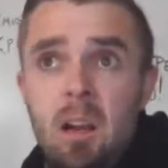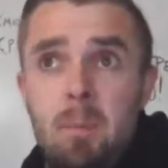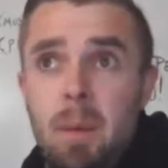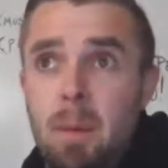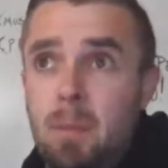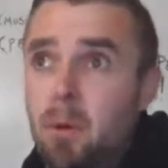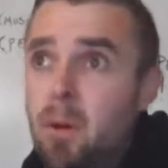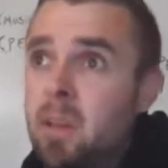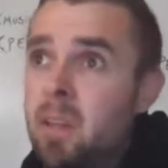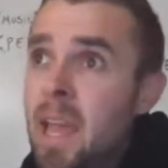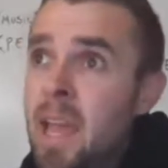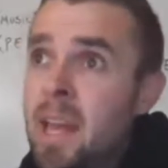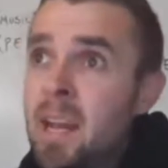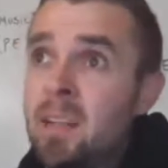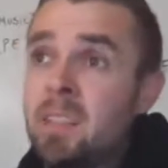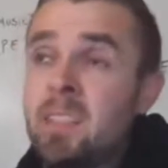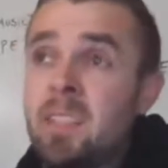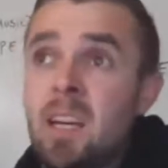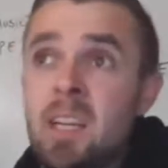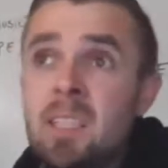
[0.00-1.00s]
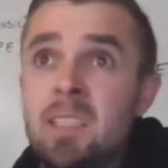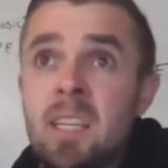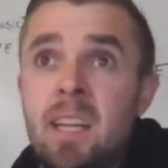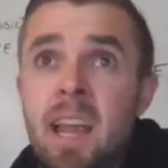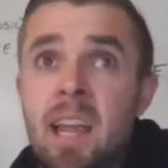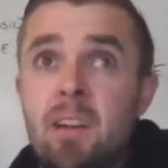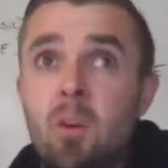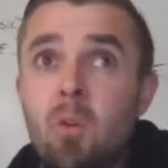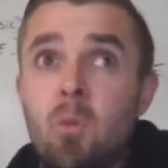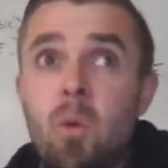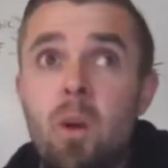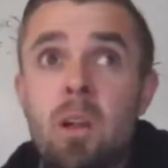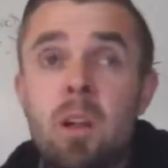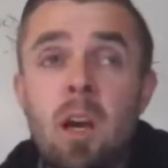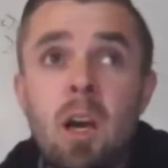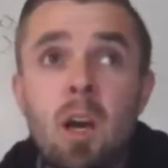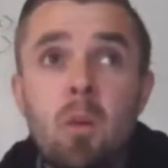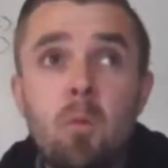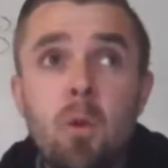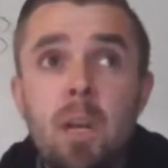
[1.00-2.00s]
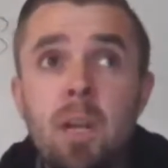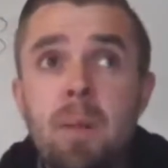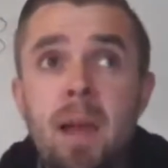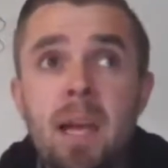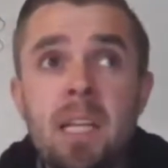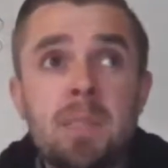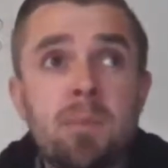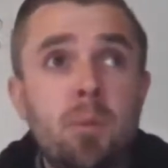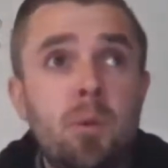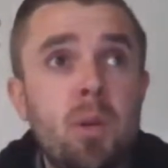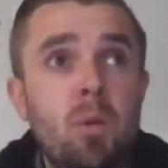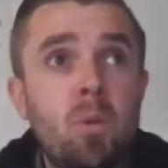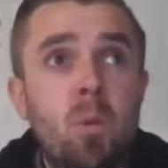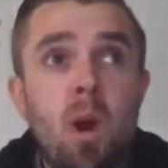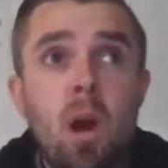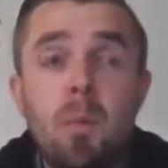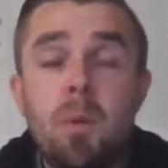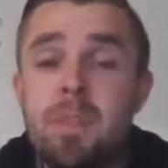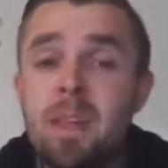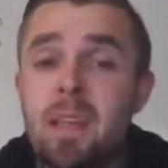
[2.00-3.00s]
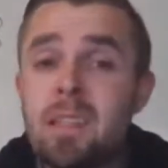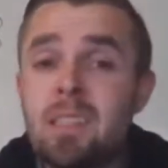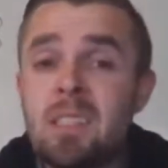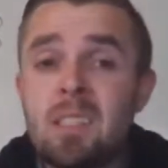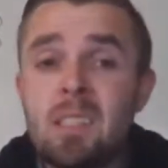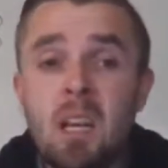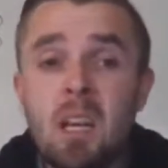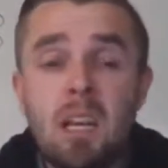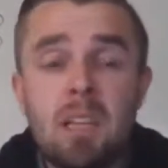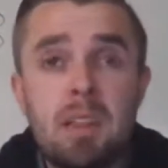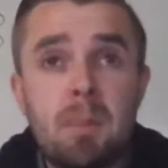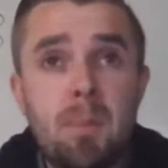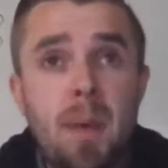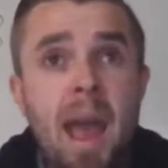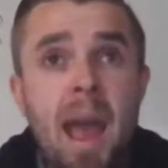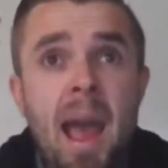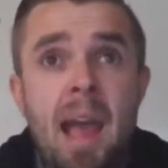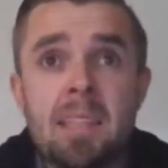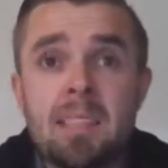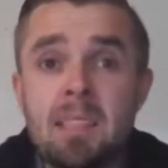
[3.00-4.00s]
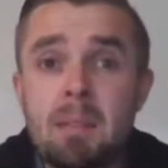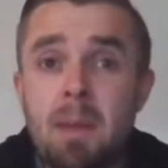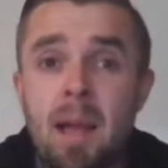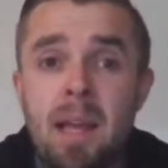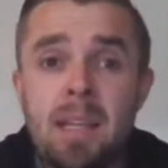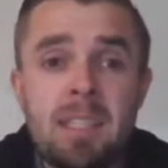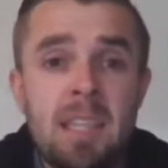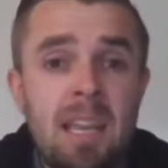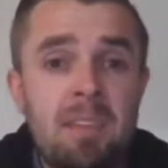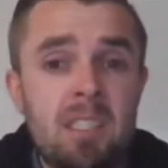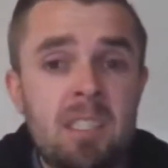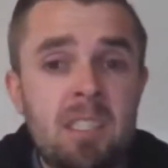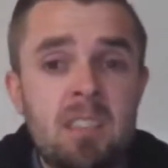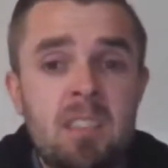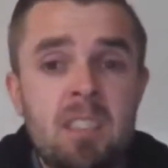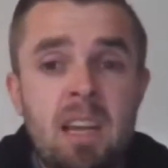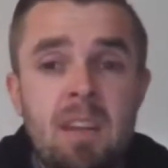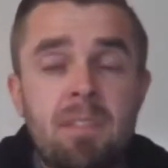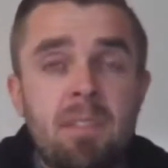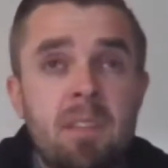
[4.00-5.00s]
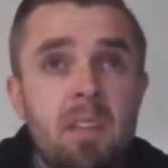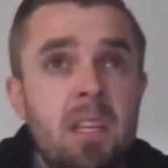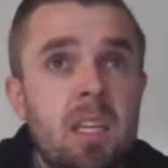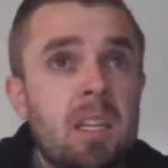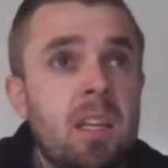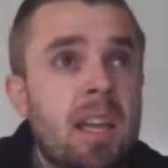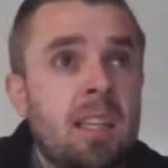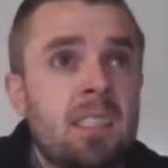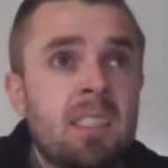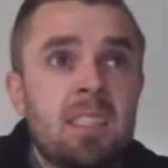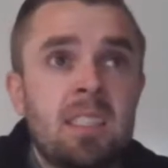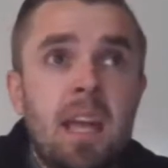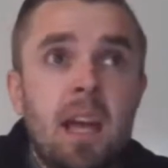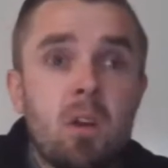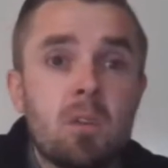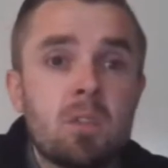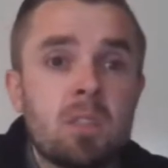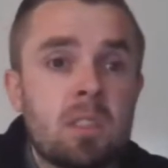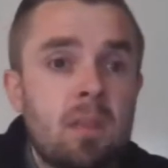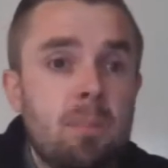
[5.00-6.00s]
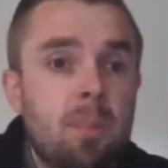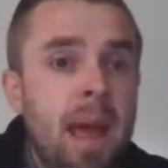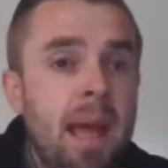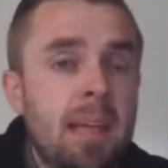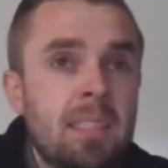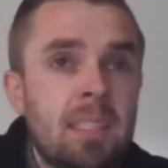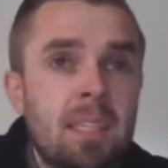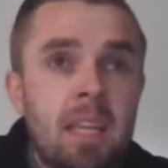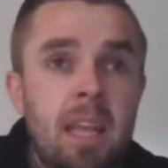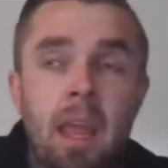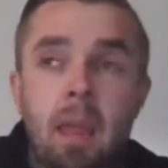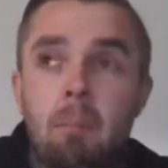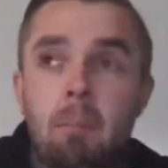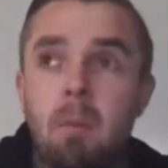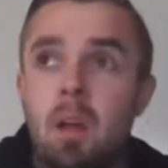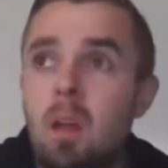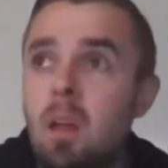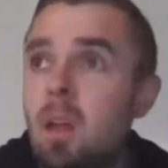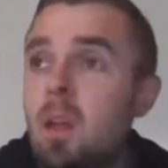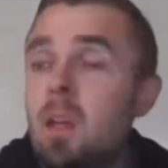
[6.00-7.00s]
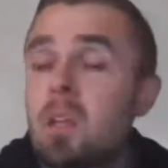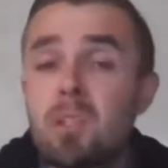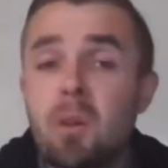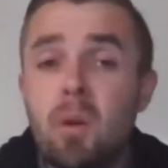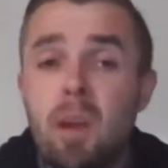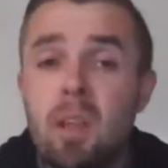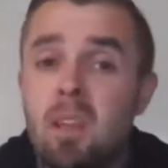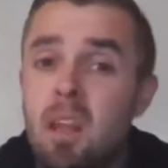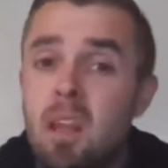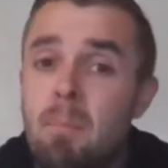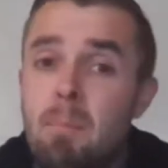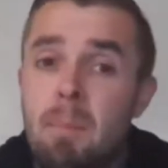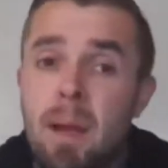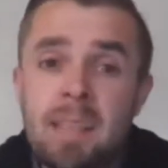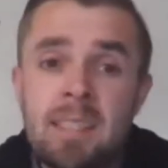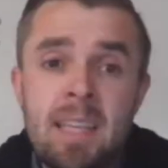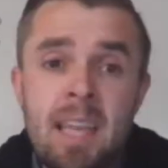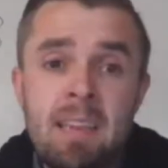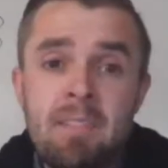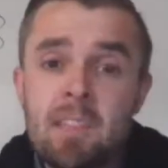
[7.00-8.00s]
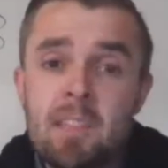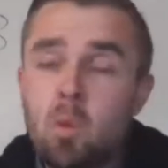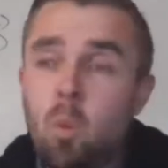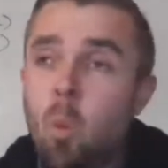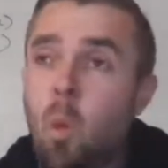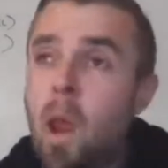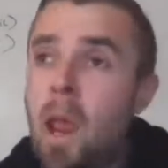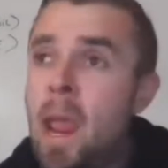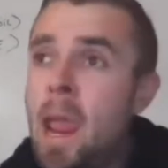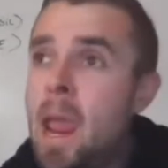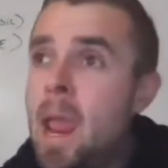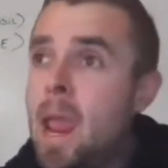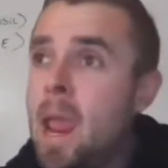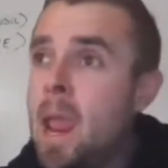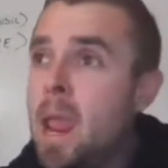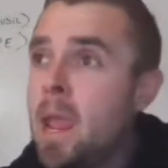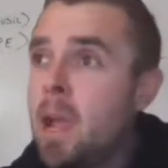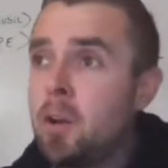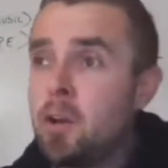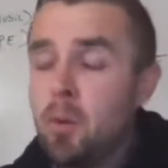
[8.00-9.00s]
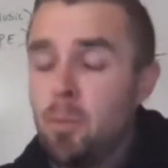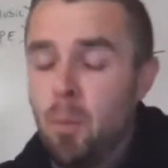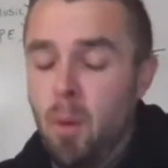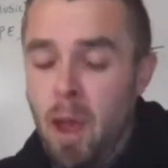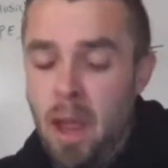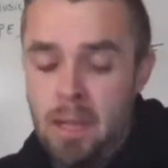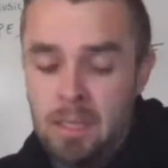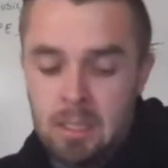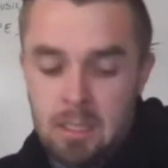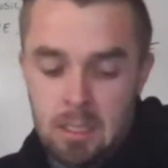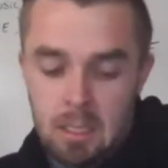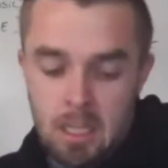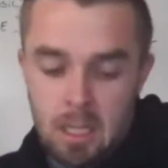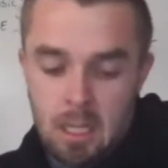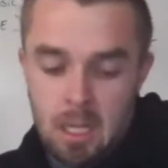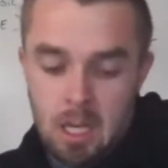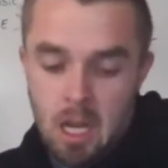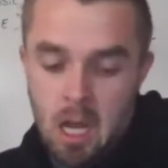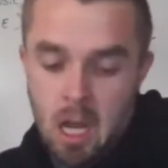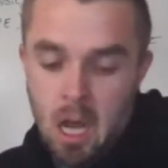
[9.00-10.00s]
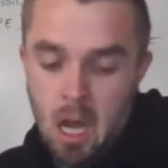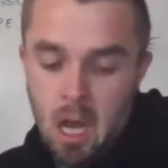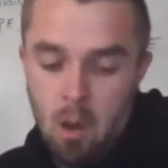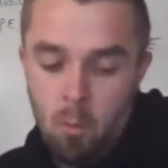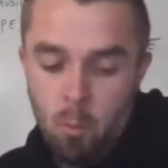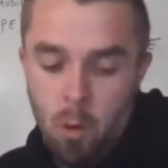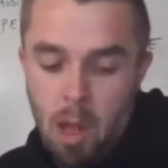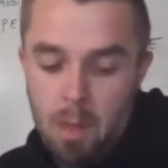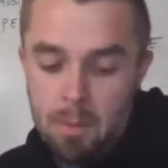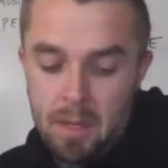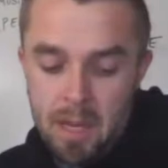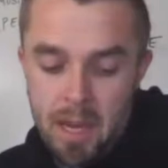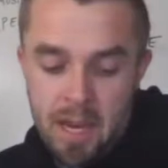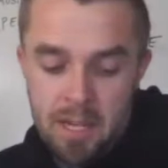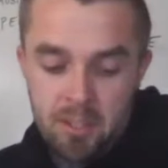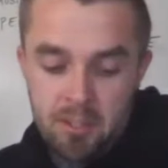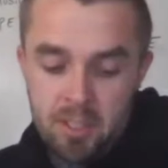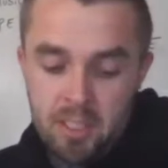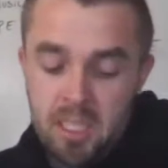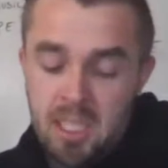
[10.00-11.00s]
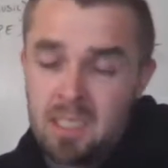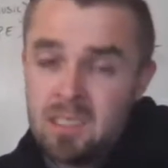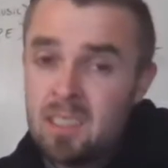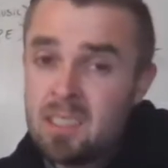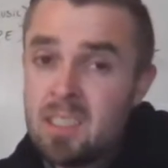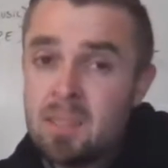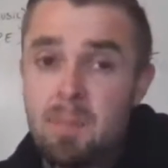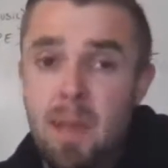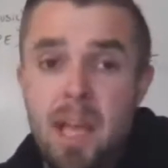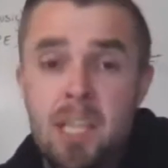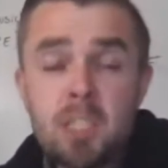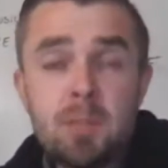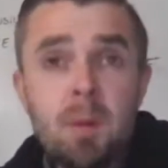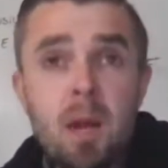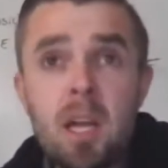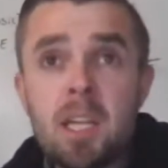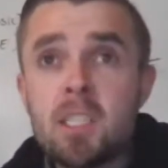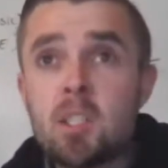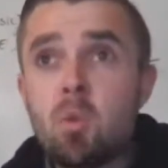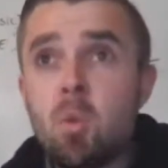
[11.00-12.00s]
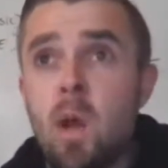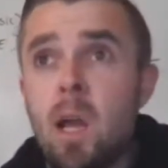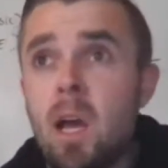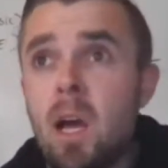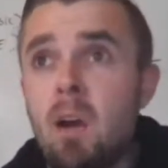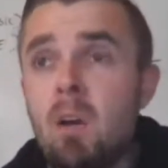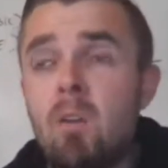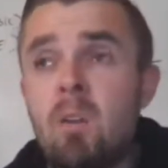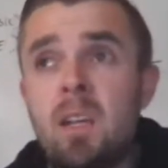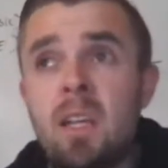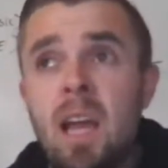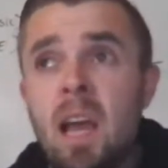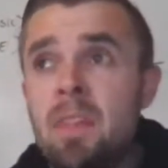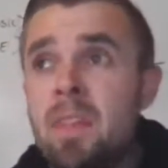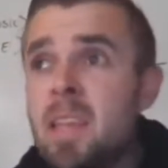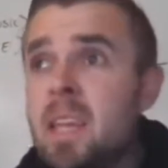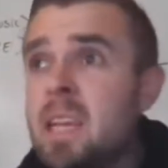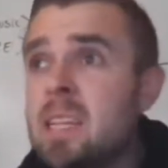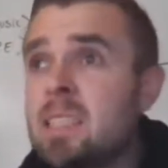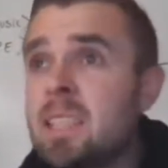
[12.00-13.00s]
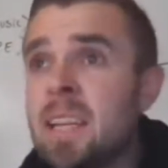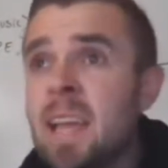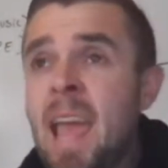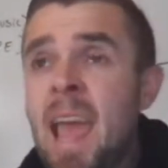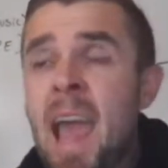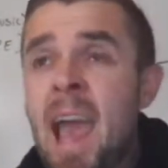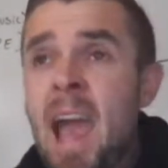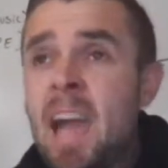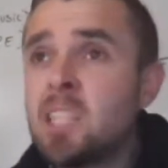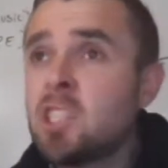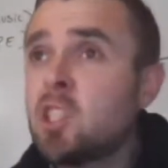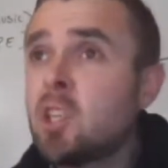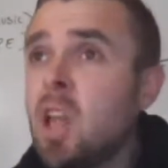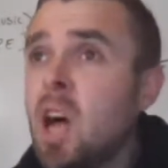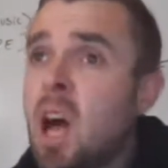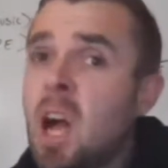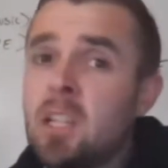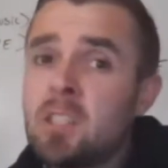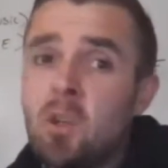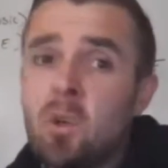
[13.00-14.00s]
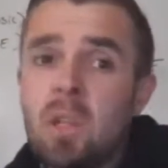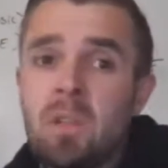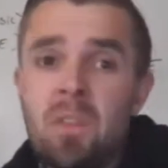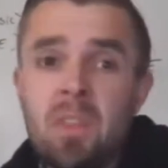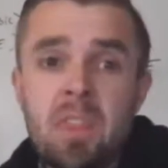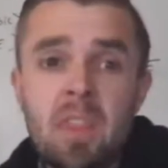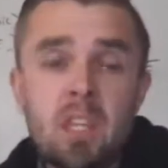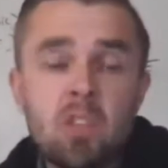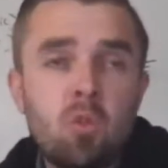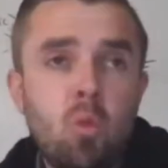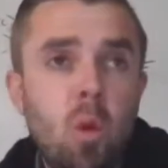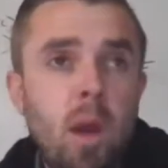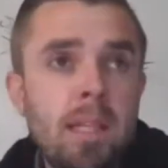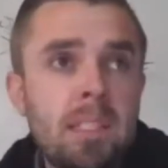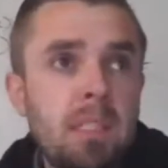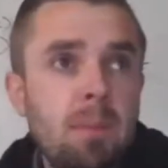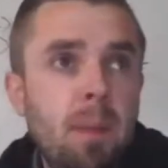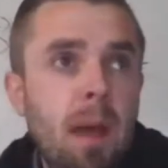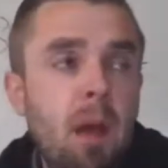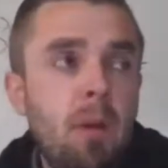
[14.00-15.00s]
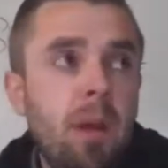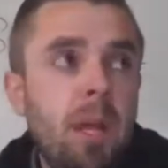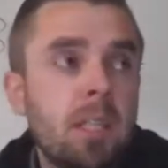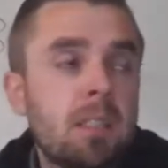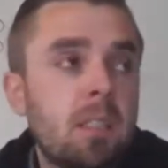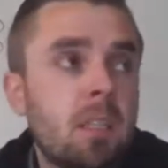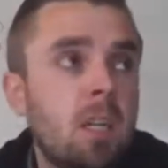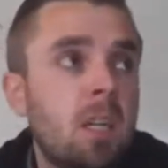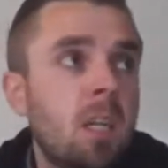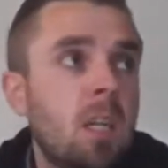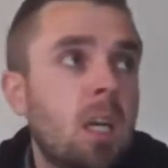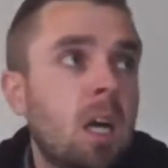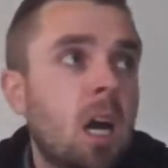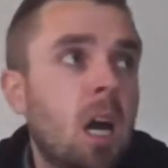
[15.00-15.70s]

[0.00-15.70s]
Remember, Atlanta does handle running backs pretty well, but they suck at the pass, and Mike Davis definitely excels in the passing game. So I love Mike Davis, way underpriced. Robbie Anderson is a smash spot as well. I think he's a cash lock. Don't even think twice about it.